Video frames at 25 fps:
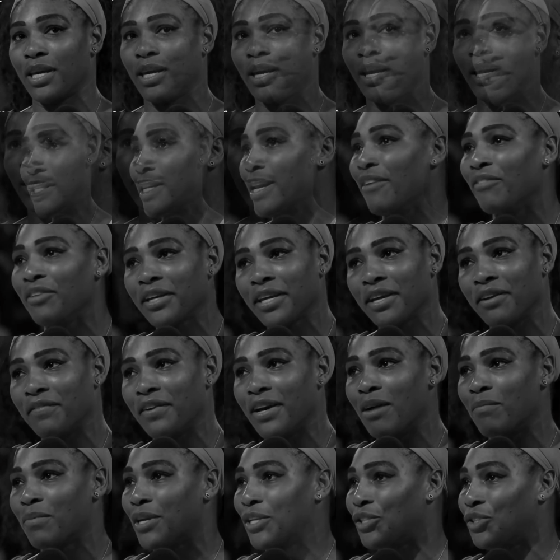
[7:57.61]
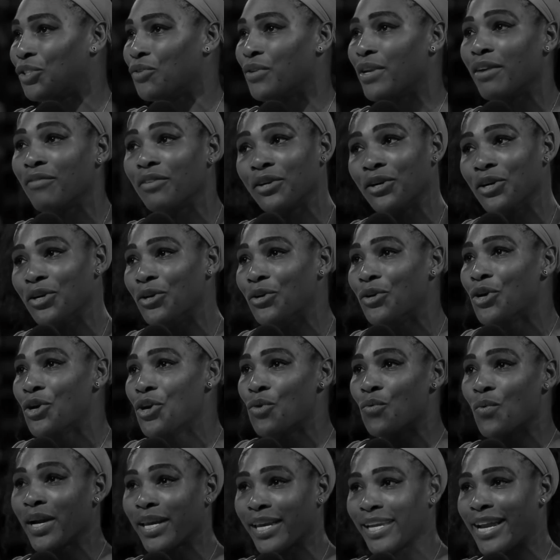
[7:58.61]
Just never give up, because you never know
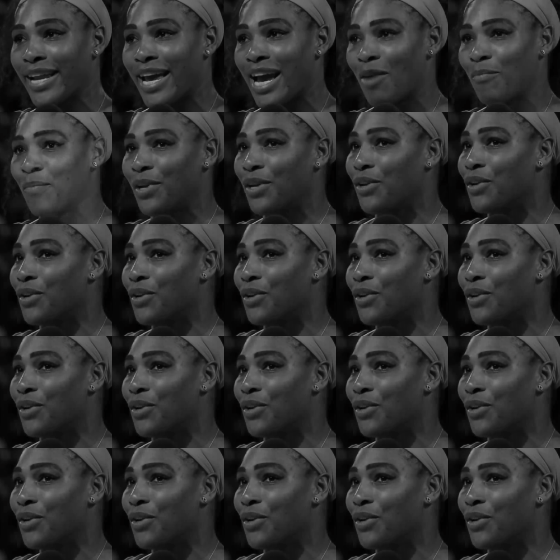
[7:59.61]
what can happen.